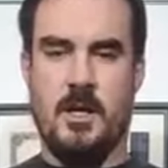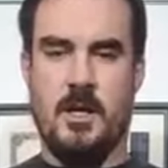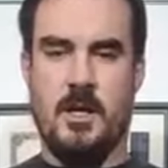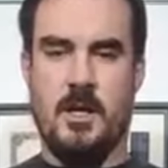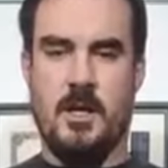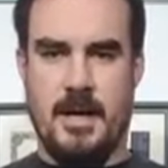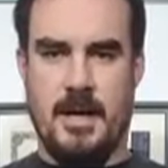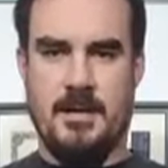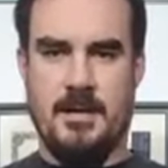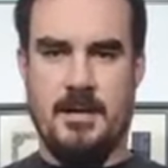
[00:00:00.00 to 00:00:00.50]

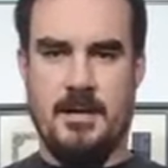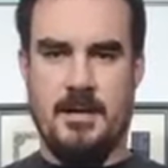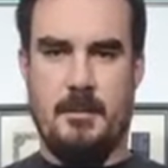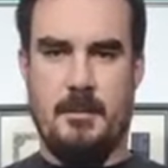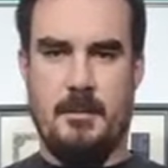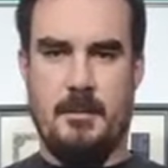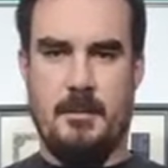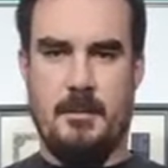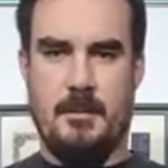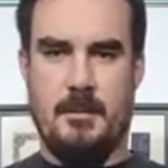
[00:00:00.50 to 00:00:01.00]
I
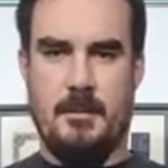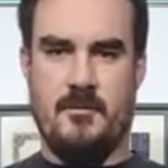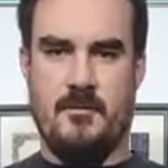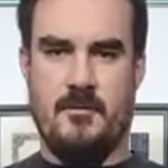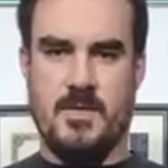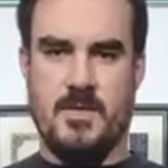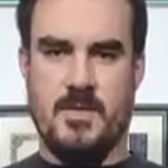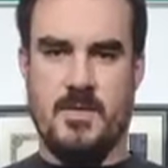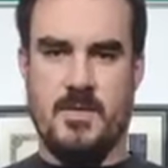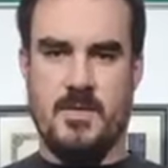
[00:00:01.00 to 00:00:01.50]
did that
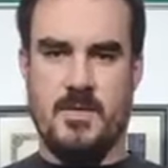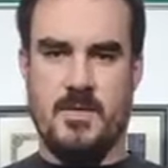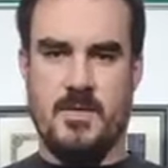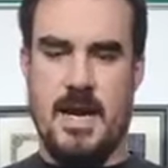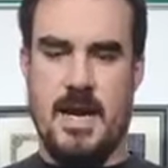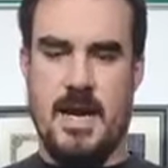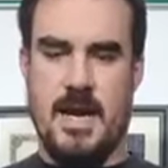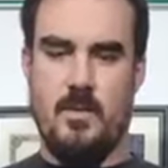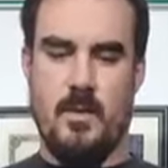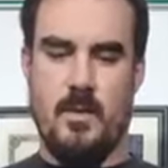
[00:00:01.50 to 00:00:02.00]

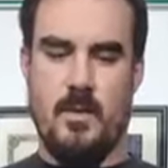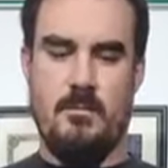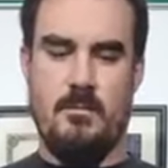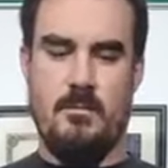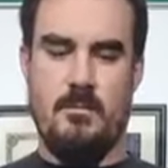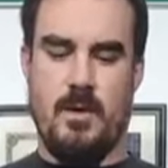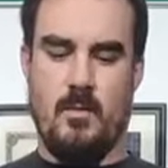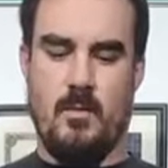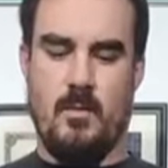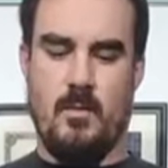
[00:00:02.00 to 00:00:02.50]
myself, this
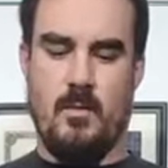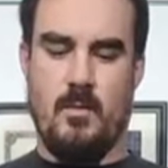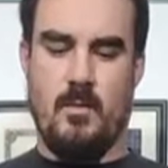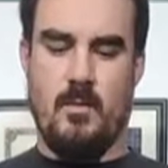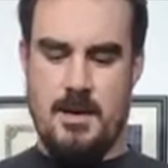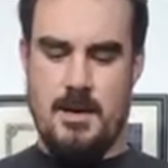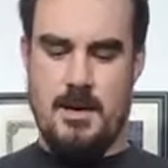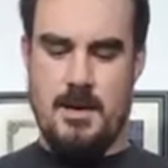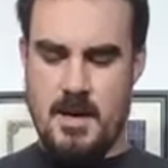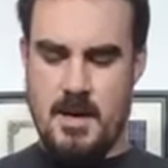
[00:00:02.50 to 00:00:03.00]
tan
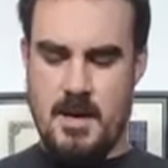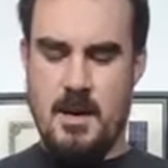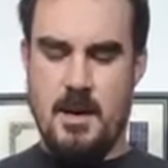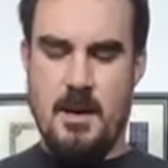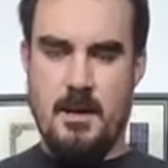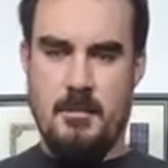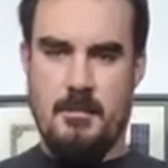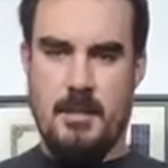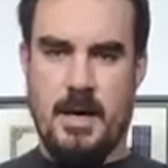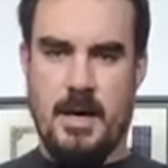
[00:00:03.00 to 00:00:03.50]
one at one
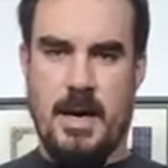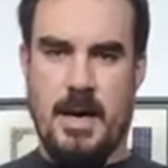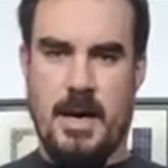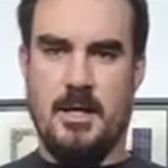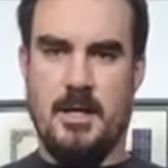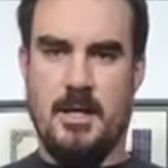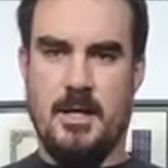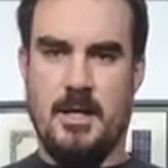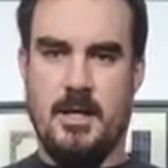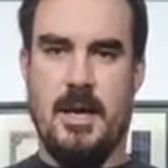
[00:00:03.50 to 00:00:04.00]
time, but
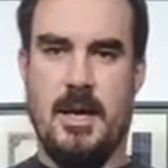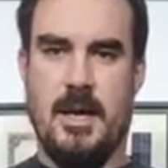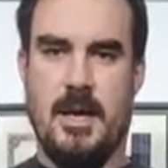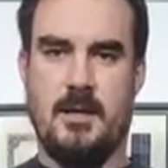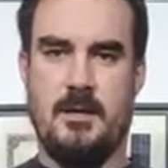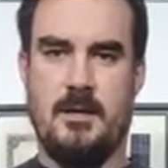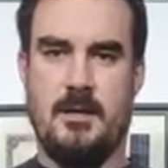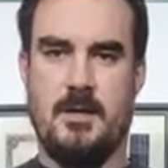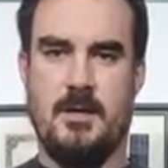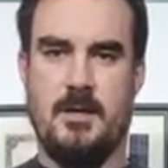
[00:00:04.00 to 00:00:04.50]
I
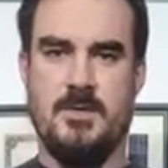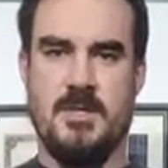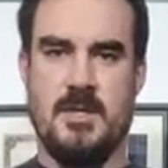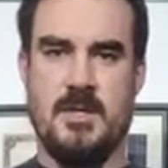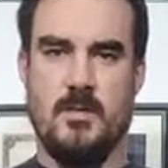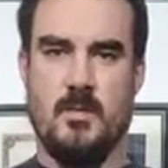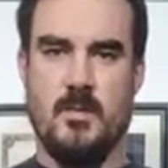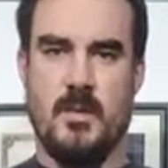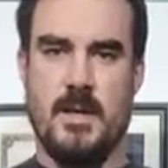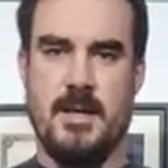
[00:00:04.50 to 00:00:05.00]
dyed it
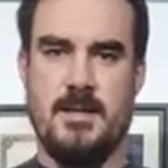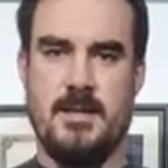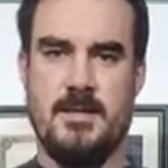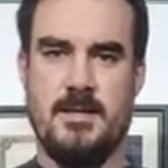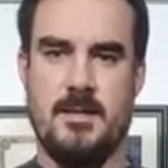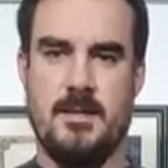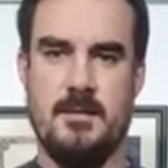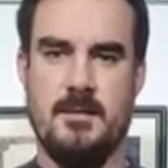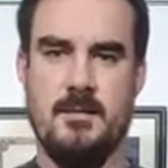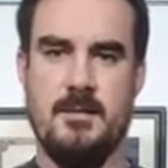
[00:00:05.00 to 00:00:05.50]
using
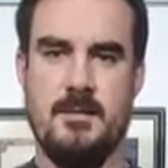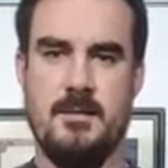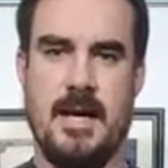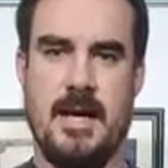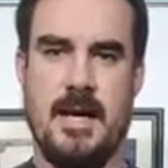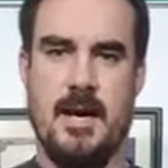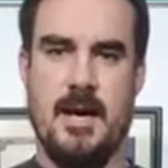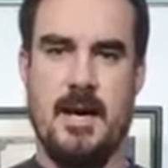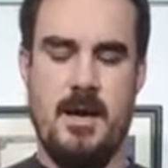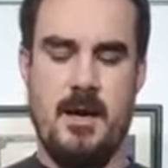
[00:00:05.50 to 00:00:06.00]
RIT
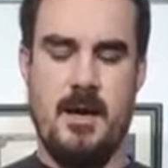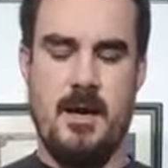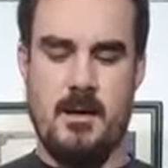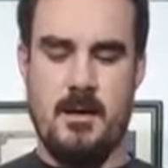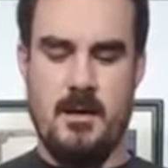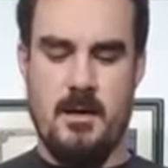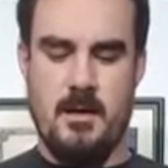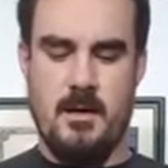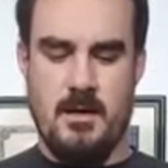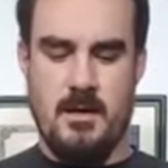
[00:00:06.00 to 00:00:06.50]
dye.
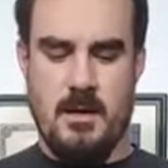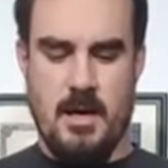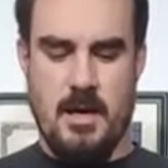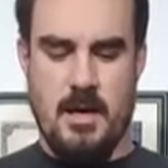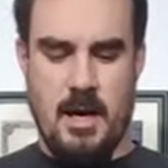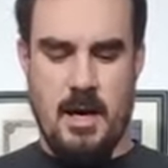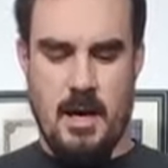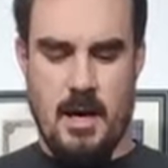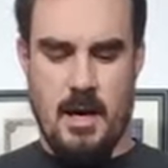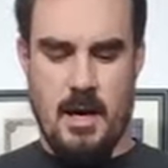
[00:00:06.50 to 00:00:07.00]

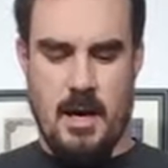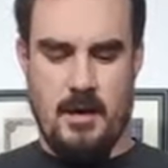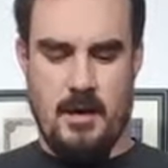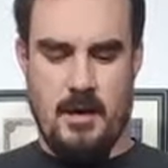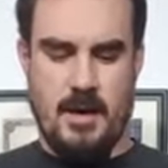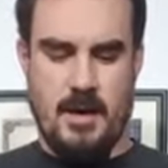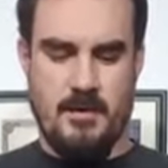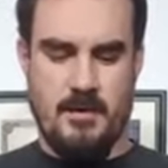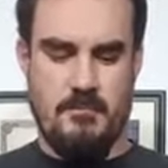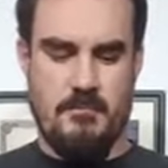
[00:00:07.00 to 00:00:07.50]

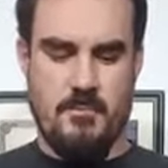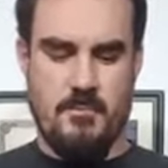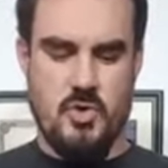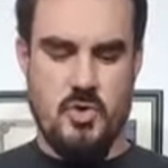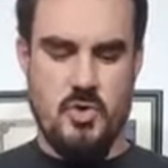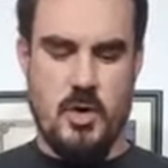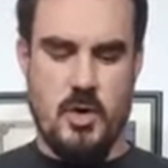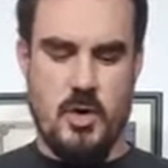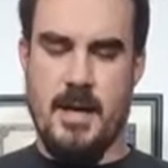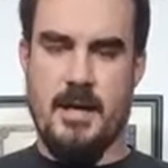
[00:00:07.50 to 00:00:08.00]
I
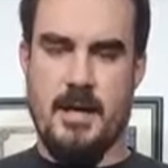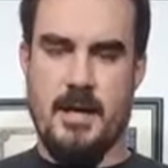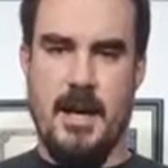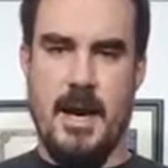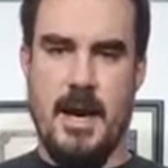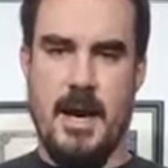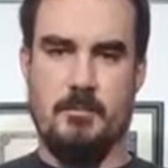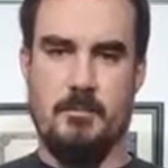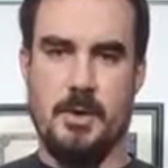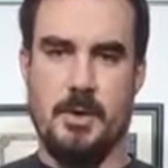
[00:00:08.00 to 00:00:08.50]
tried to
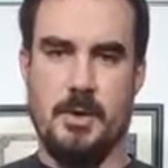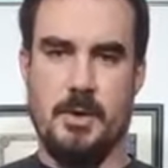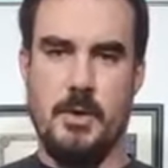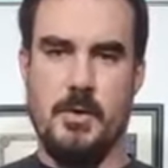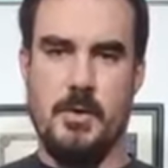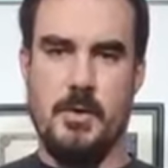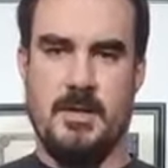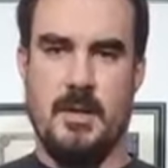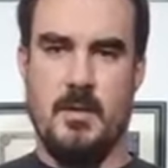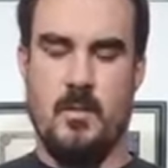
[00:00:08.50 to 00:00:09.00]
dye it
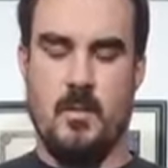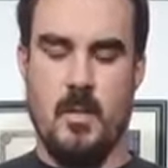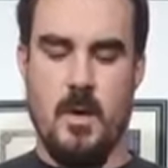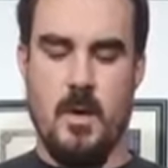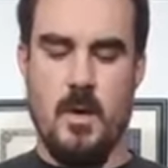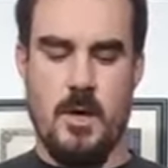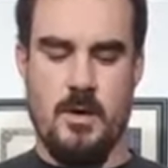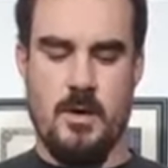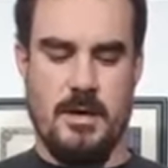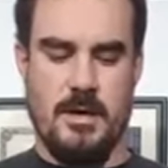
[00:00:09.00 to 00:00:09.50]
blue, it didn't
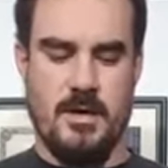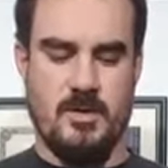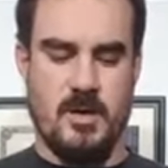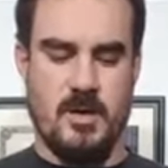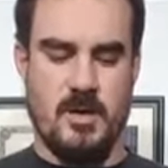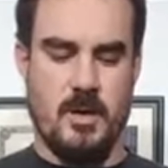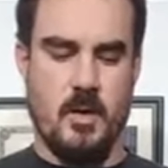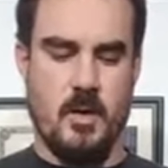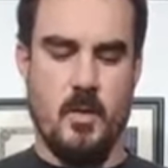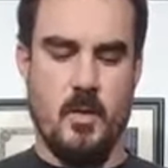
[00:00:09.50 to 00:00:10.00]
work, then I
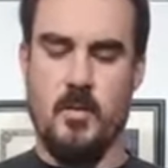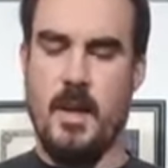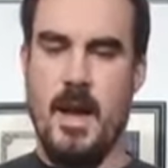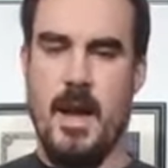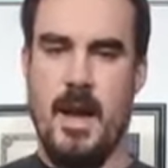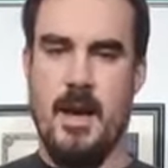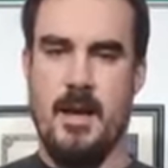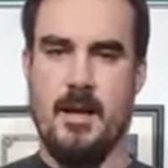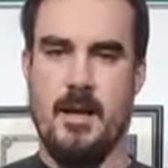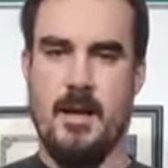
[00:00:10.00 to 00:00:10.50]
tried to go
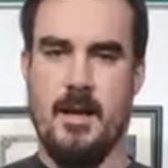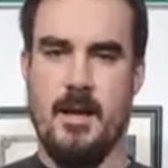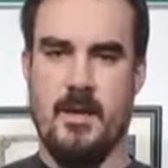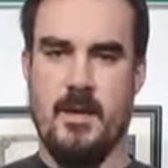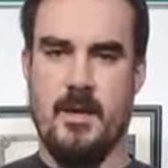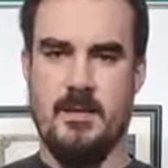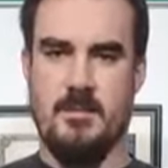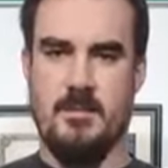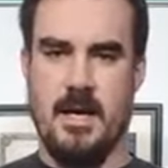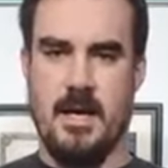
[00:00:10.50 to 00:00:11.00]
red and it
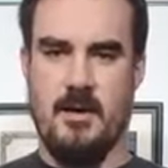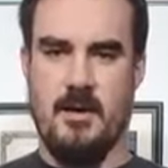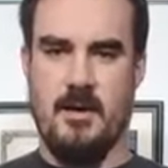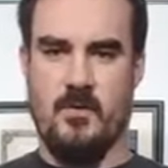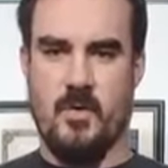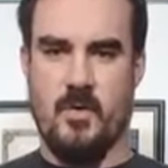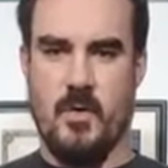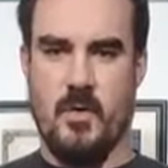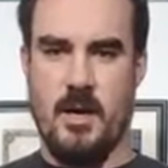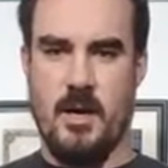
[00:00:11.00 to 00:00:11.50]
went some kind
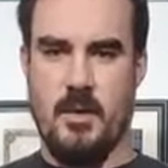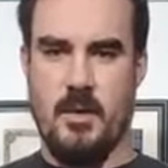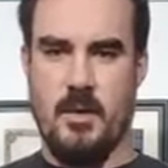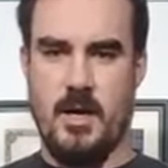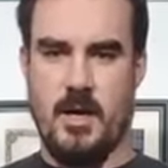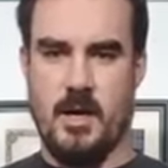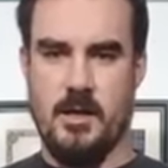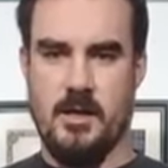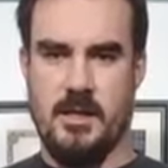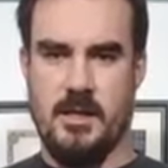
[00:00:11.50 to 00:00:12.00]
of
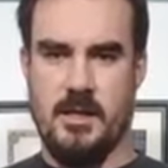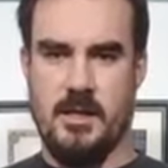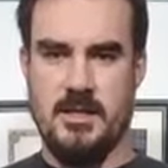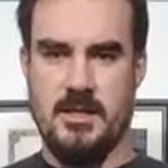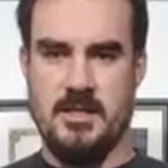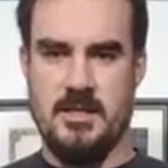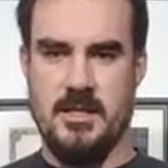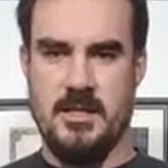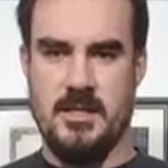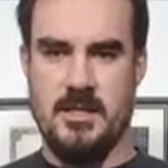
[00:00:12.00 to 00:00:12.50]
cranberry
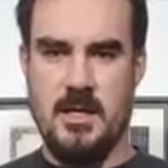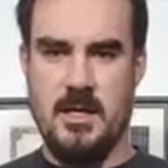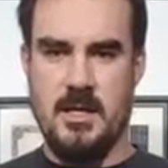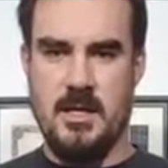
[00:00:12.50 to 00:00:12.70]
ugliness.